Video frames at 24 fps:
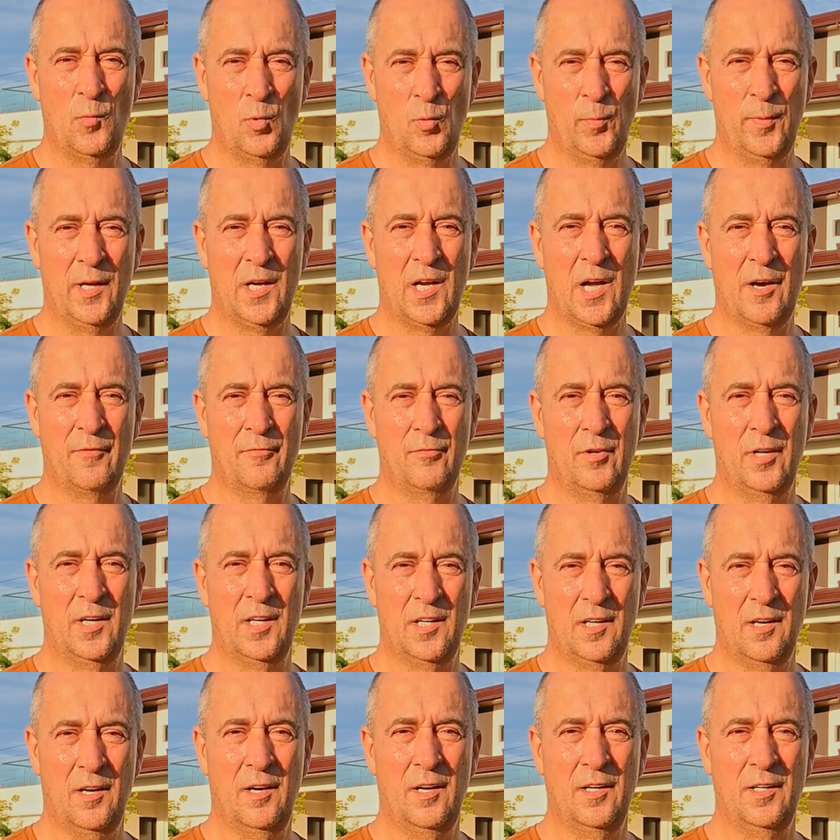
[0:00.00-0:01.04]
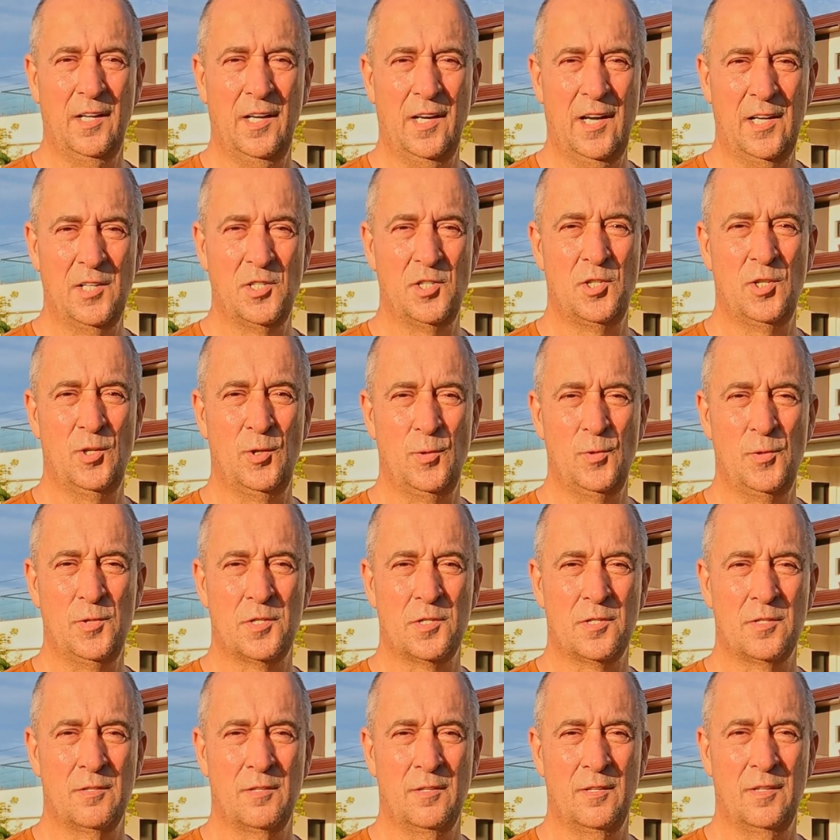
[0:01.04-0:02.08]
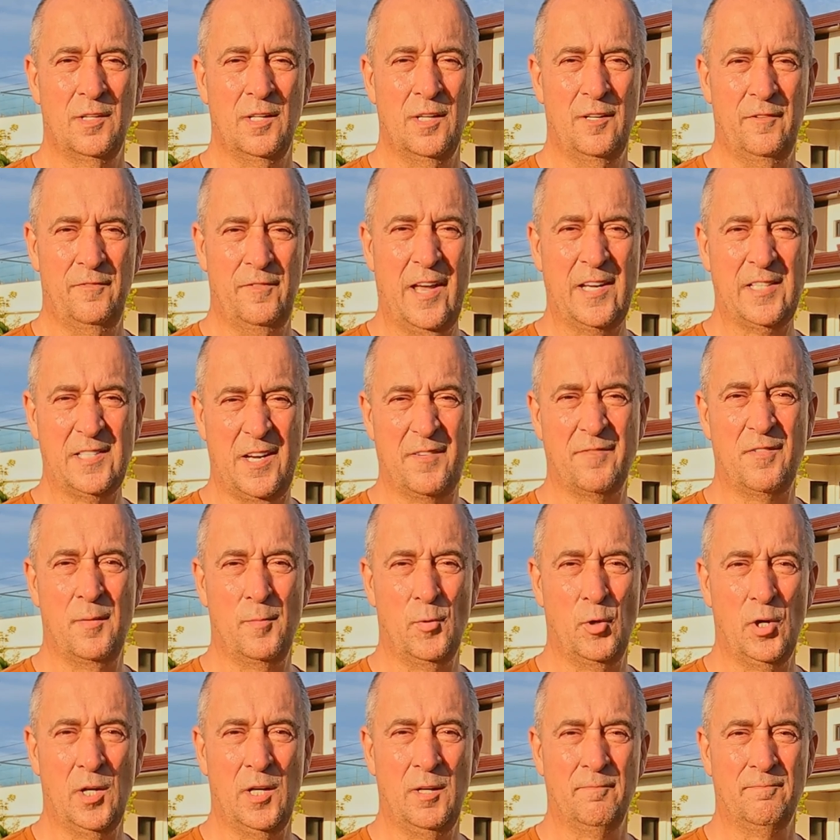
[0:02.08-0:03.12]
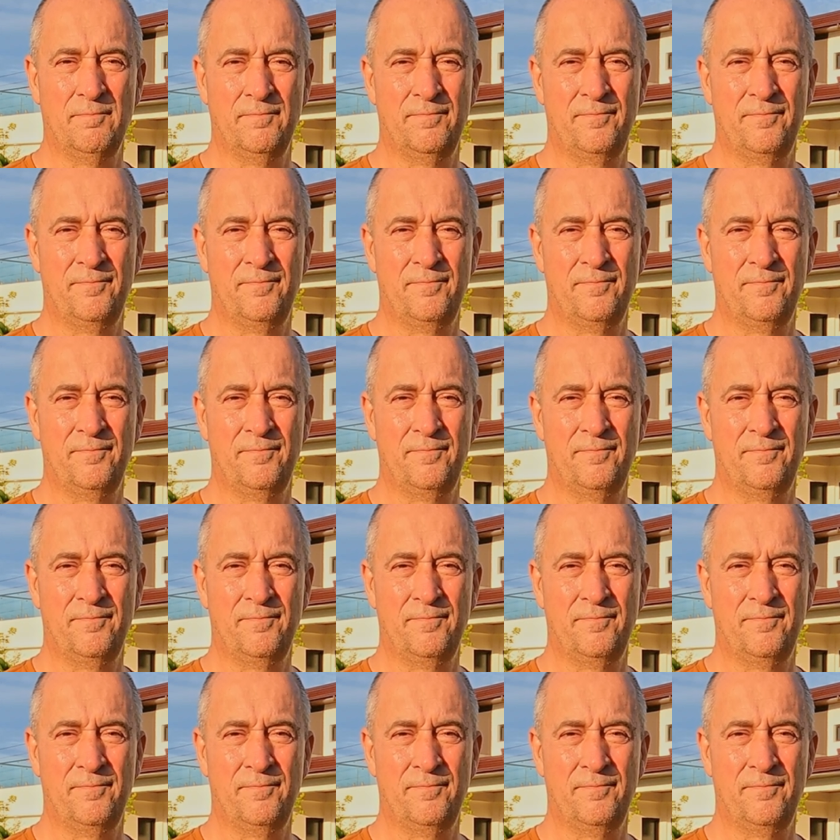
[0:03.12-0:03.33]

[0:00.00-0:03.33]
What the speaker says: we'll be covering gardening issues that affect everybody.